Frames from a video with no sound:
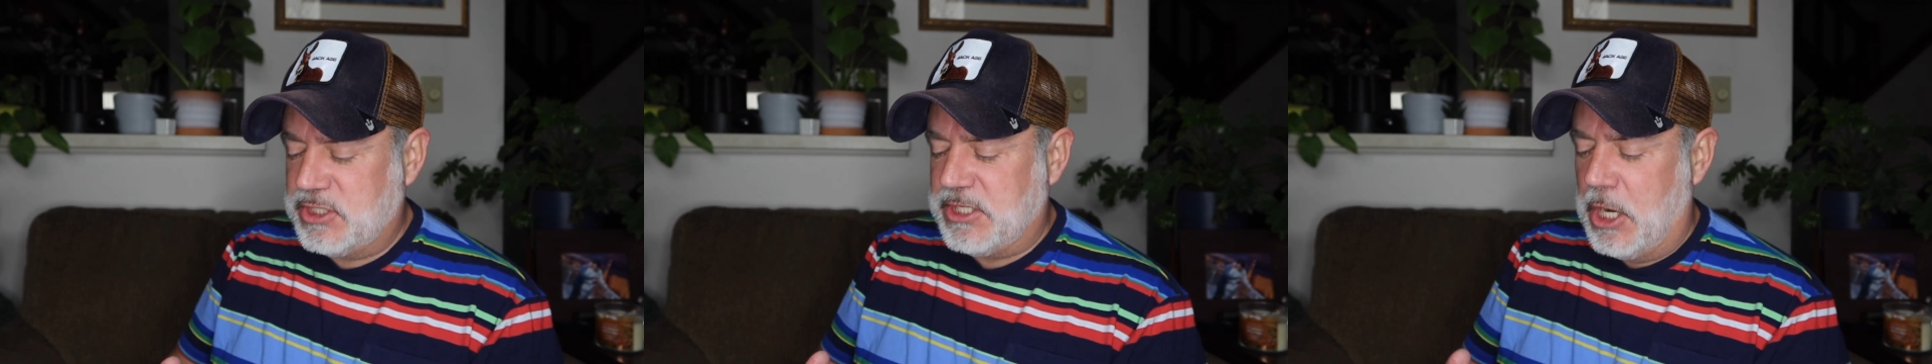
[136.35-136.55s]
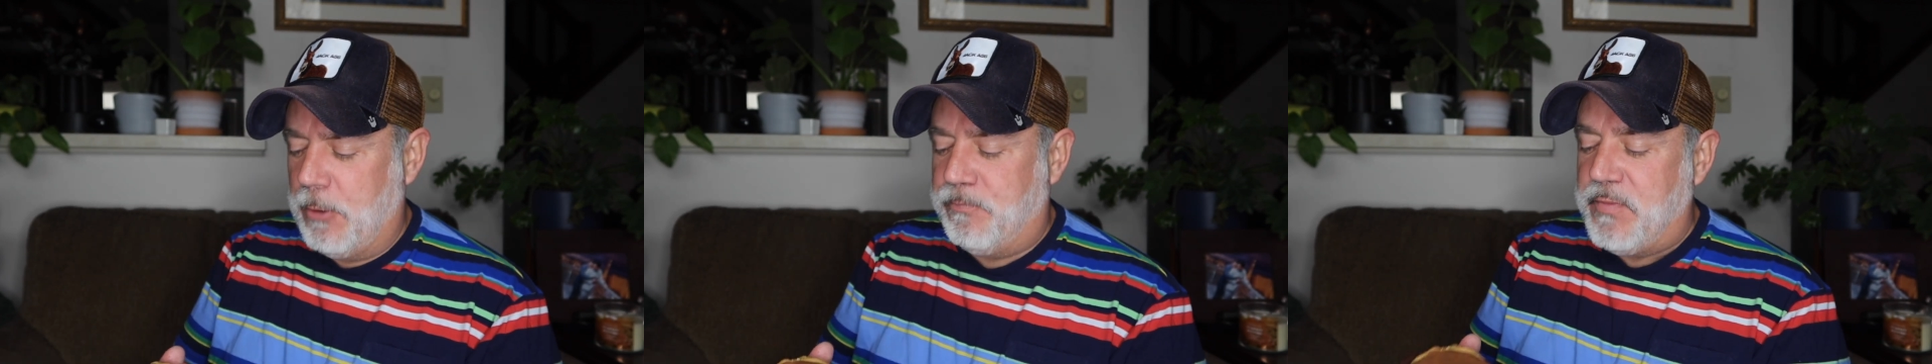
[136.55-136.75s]

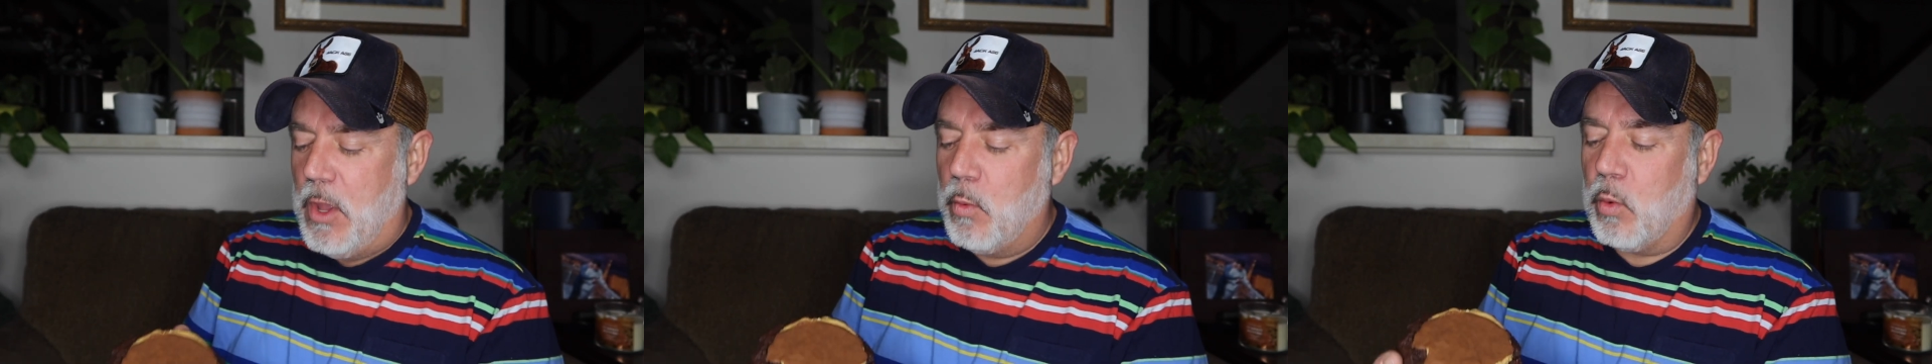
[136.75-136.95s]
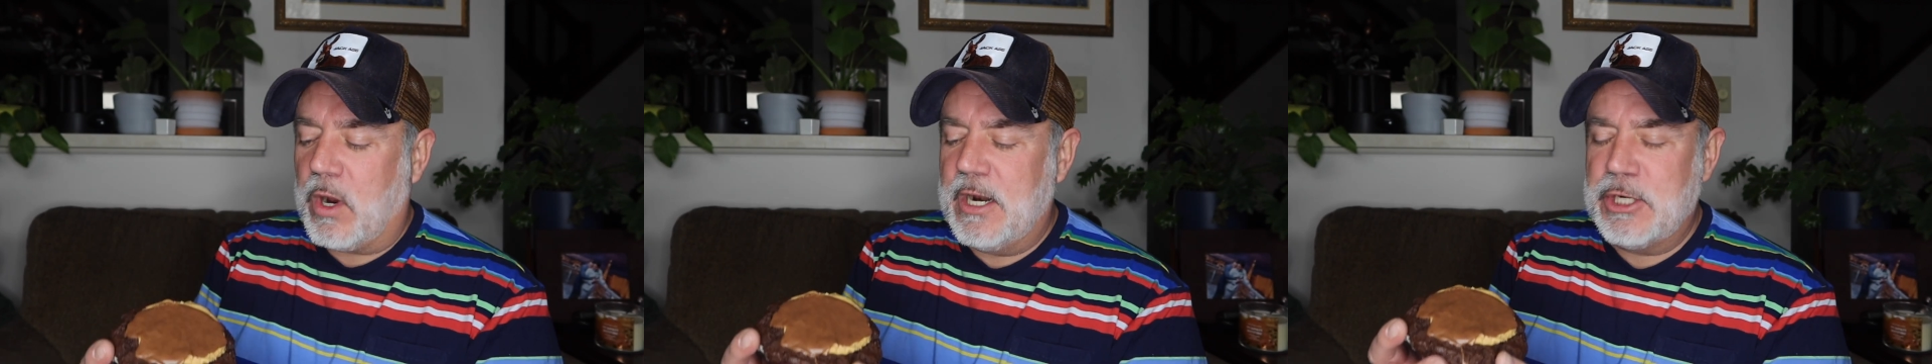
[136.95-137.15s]
so
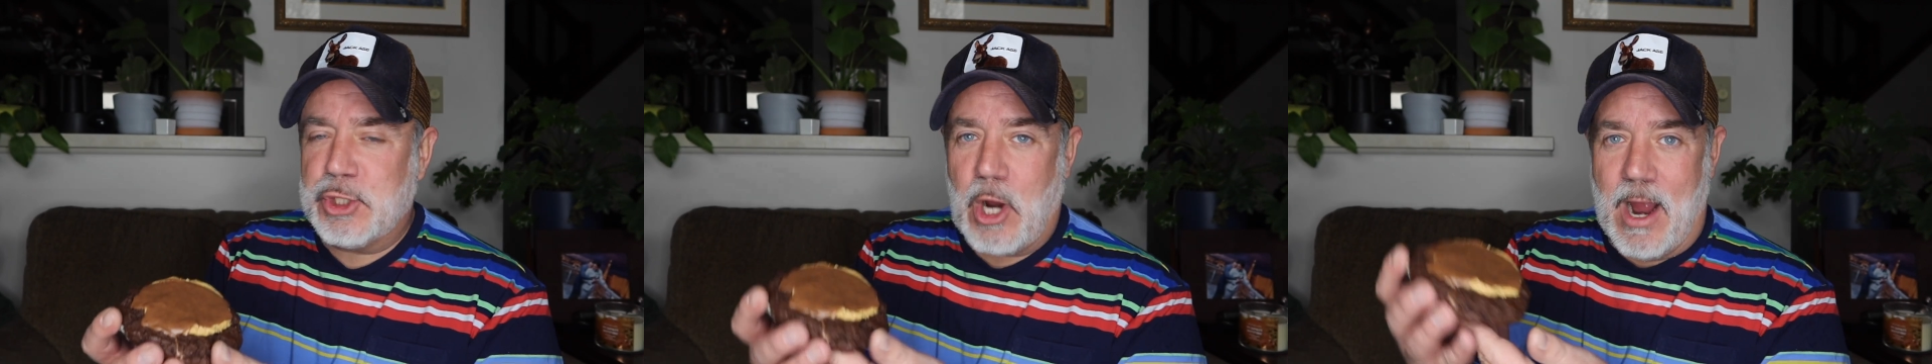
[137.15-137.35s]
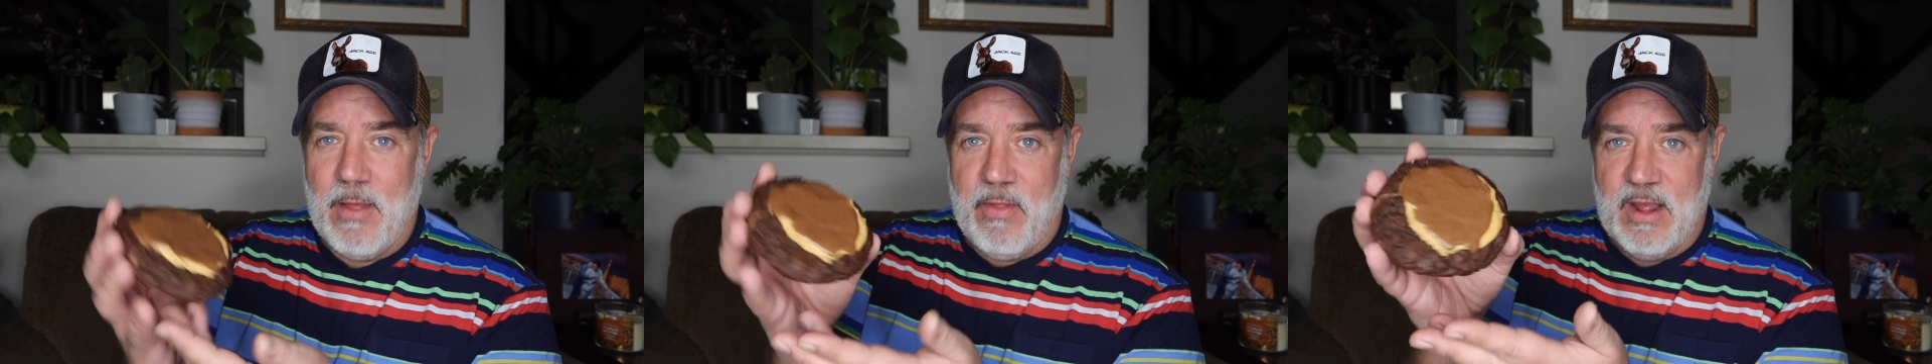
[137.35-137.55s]
we're gonna
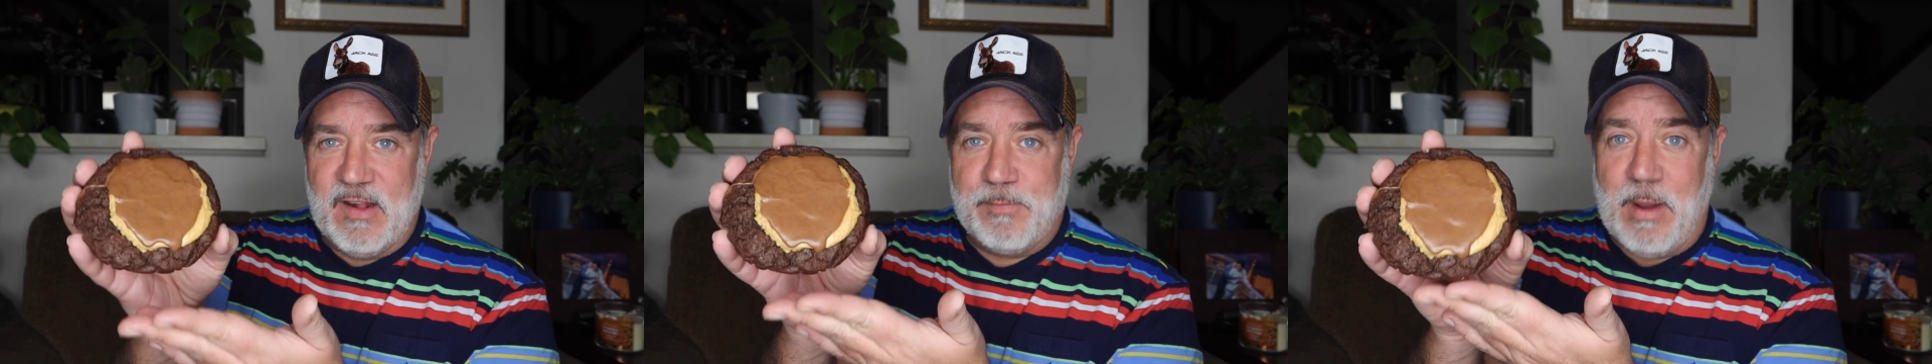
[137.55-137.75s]
try this,